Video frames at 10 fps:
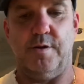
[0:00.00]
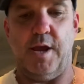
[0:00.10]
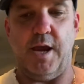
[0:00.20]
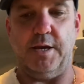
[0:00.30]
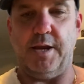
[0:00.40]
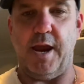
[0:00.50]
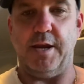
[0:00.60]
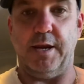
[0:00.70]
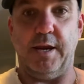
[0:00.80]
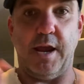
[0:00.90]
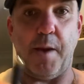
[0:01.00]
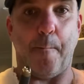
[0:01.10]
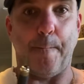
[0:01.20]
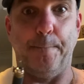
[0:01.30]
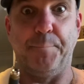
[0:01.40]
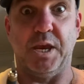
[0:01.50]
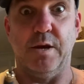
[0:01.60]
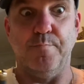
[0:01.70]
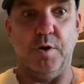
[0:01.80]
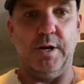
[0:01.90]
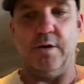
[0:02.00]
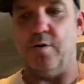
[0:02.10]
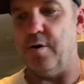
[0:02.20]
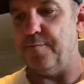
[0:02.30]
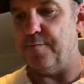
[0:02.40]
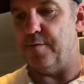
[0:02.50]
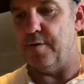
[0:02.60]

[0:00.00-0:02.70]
handy dandy modelling knife.